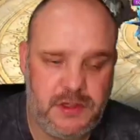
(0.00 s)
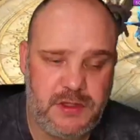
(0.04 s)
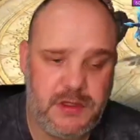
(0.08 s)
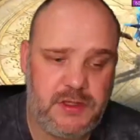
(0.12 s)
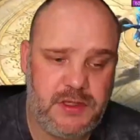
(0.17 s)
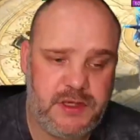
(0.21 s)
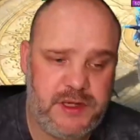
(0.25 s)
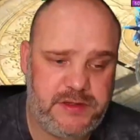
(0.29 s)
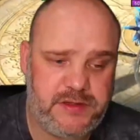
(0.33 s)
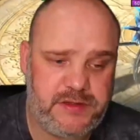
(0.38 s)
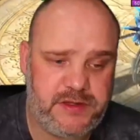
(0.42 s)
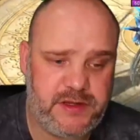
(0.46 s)

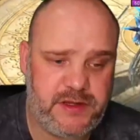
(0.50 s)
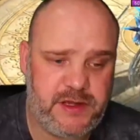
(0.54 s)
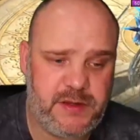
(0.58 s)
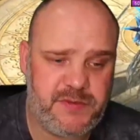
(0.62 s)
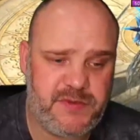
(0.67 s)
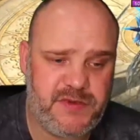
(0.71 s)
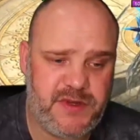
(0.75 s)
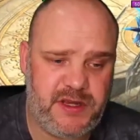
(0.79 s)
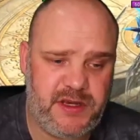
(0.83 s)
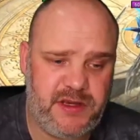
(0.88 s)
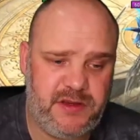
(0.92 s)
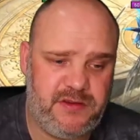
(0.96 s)
Actually, I kept
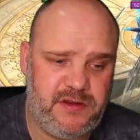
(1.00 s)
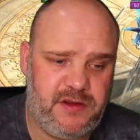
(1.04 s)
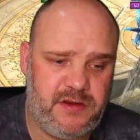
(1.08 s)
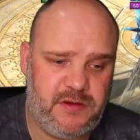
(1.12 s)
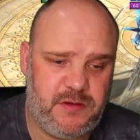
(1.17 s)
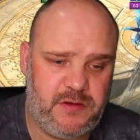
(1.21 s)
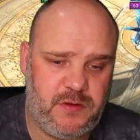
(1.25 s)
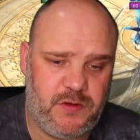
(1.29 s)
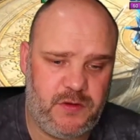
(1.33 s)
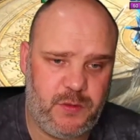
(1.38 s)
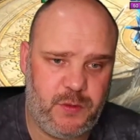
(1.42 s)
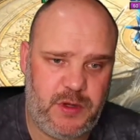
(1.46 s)
saying he's only
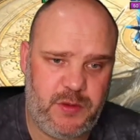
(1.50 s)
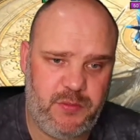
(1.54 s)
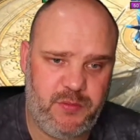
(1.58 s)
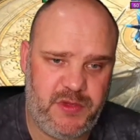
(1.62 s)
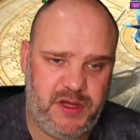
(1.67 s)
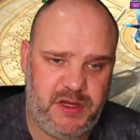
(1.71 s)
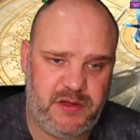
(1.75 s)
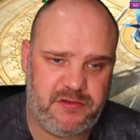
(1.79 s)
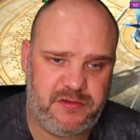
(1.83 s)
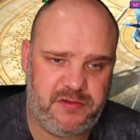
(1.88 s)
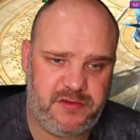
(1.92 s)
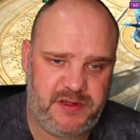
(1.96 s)
got the one
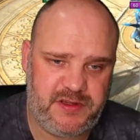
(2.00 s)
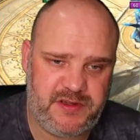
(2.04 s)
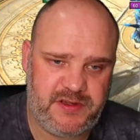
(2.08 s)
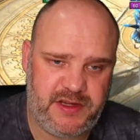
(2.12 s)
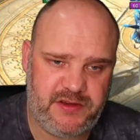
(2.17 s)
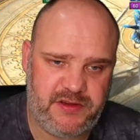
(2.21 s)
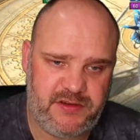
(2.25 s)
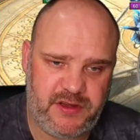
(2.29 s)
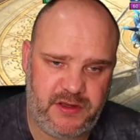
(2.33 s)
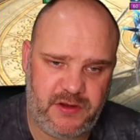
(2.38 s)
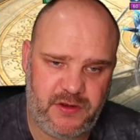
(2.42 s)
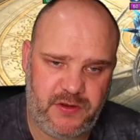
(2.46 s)
buff. He's
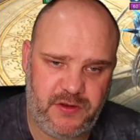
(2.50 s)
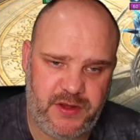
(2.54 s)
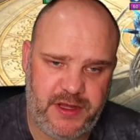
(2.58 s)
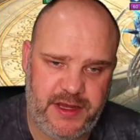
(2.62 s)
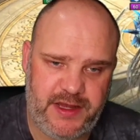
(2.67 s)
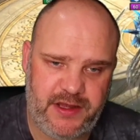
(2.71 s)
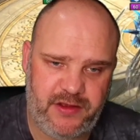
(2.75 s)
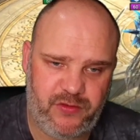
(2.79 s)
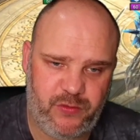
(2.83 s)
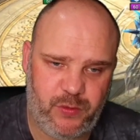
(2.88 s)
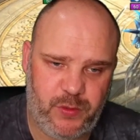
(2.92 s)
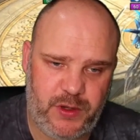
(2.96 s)
actually got that
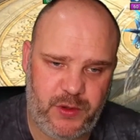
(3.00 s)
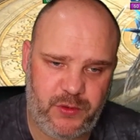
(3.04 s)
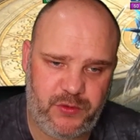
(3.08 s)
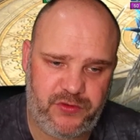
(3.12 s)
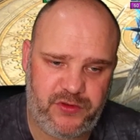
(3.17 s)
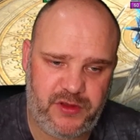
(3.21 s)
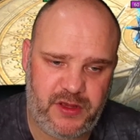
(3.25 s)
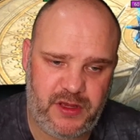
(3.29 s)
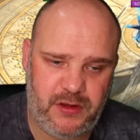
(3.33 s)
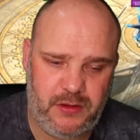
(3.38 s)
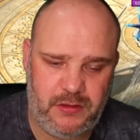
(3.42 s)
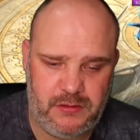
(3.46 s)
as well,
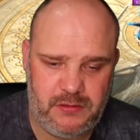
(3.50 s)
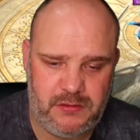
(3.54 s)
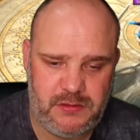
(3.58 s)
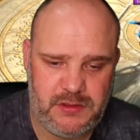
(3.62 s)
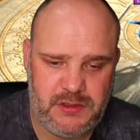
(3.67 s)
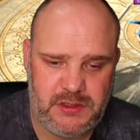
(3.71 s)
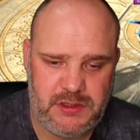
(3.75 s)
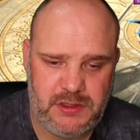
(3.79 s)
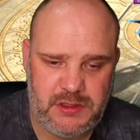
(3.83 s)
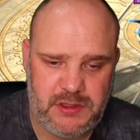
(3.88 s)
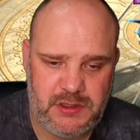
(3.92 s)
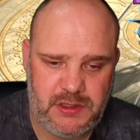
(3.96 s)
so
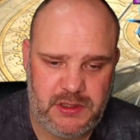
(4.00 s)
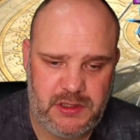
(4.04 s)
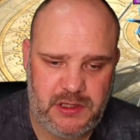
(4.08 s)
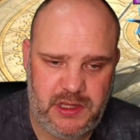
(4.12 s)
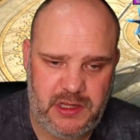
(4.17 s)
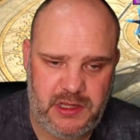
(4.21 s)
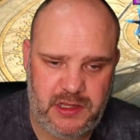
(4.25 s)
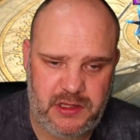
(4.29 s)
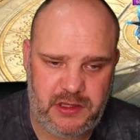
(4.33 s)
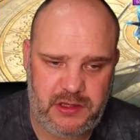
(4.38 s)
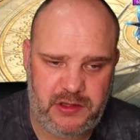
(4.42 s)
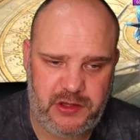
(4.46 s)

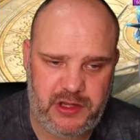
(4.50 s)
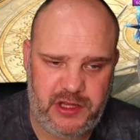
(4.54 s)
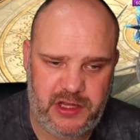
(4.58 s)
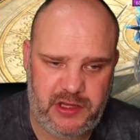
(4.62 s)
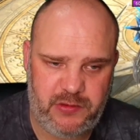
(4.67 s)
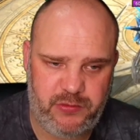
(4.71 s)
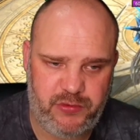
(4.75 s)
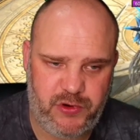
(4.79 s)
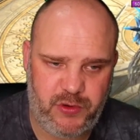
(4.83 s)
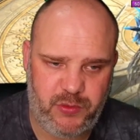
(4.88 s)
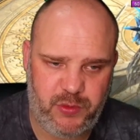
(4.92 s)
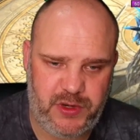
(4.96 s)
it
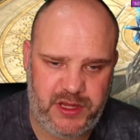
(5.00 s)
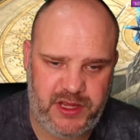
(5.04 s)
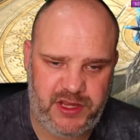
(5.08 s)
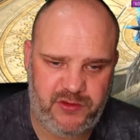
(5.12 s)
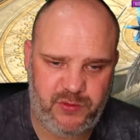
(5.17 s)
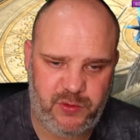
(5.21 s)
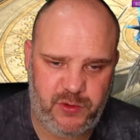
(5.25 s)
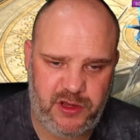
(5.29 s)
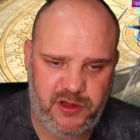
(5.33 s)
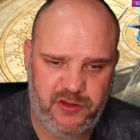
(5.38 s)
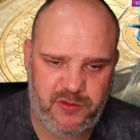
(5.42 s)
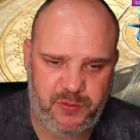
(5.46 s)
probably is
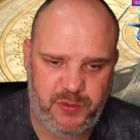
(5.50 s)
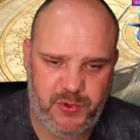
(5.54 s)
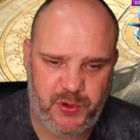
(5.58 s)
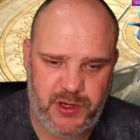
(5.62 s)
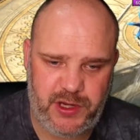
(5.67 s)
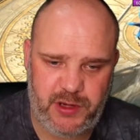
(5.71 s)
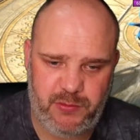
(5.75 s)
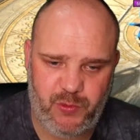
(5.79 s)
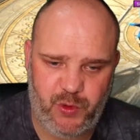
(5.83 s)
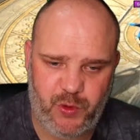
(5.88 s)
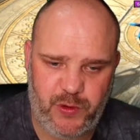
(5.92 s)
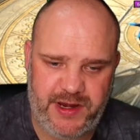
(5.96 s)
worth
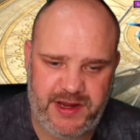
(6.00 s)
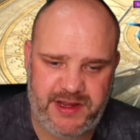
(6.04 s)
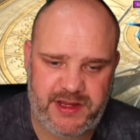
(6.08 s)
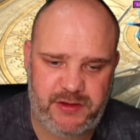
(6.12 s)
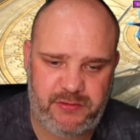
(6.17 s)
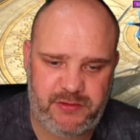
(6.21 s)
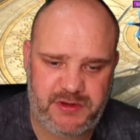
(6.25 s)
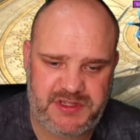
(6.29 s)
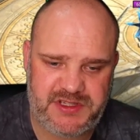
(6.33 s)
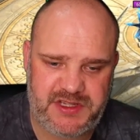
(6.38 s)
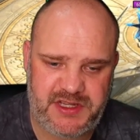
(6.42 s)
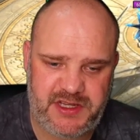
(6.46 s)
putting more
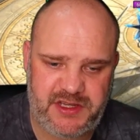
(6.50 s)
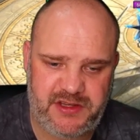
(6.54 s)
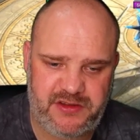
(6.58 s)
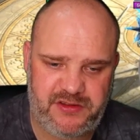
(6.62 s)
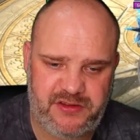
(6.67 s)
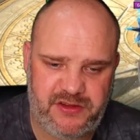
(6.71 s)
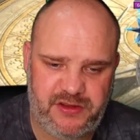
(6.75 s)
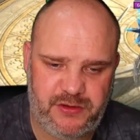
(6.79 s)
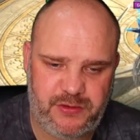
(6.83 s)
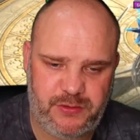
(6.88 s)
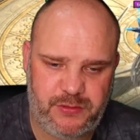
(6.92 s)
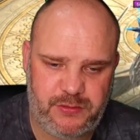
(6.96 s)
accuracy
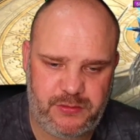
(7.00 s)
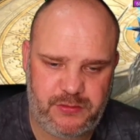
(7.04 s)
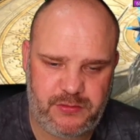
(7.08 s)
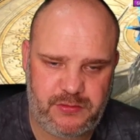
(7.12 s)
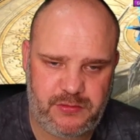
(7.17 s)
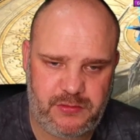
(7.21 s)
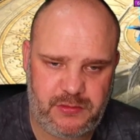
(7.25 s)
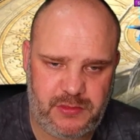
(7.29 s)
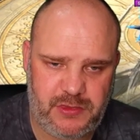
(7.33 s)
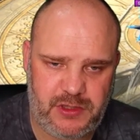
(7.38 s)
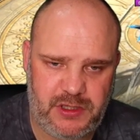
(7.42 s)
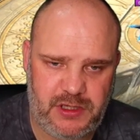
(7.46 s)
into
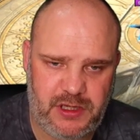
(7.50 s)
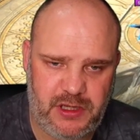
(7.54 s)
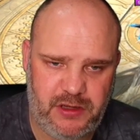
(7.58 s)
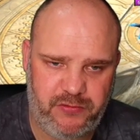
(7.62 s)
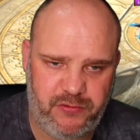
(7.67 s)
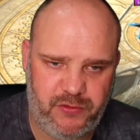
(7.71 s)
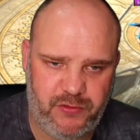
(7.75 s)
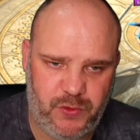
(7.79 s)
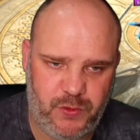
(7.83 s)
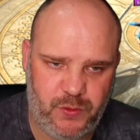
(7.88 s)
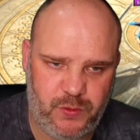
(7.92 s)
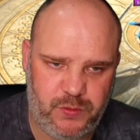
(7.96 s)

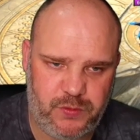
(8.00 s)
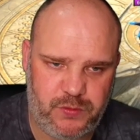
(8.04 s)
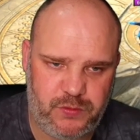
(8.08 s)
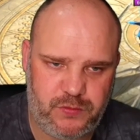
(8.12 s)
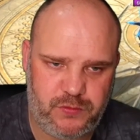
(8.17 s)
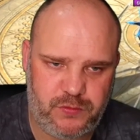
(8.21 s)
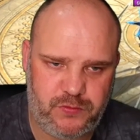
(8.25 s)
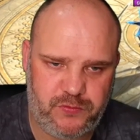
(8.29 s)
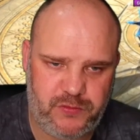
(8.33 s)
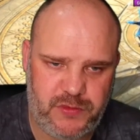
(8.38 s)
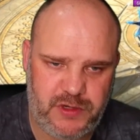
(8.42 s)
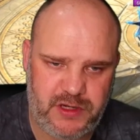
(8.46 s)
overall,
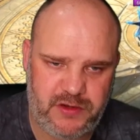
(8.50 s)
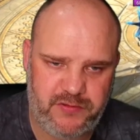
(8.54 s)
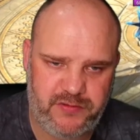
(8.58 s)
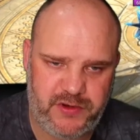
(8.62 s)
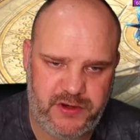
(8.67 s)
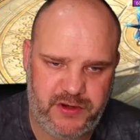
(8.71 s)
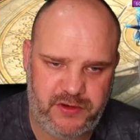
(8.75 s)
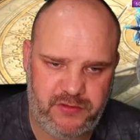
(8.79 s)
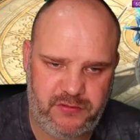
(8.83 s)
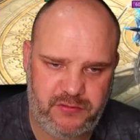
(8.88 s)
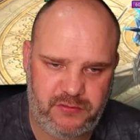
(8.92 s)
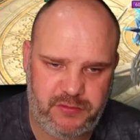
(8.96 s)
rather
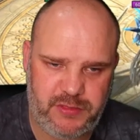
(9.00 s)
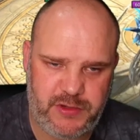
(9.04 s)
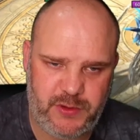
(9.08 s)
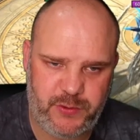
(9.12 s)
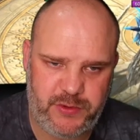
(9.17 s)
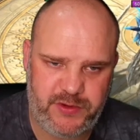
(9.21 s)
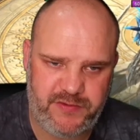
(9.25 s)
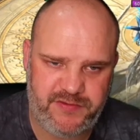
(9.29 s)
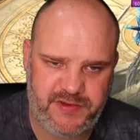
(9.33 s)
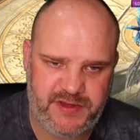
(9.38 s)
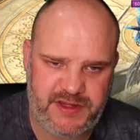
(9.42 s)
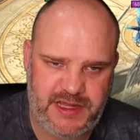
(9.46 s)
than
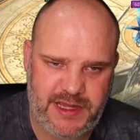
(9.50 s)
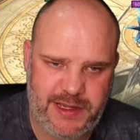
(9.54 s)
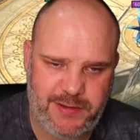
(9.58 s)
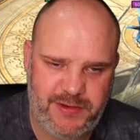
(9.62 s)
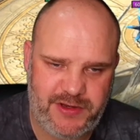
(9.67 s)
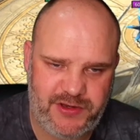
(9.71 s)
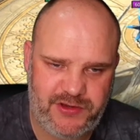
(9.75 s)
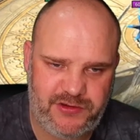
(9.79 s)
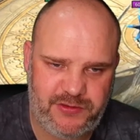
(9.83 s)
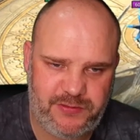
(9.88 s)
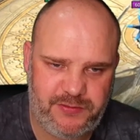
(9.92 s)
building for damage.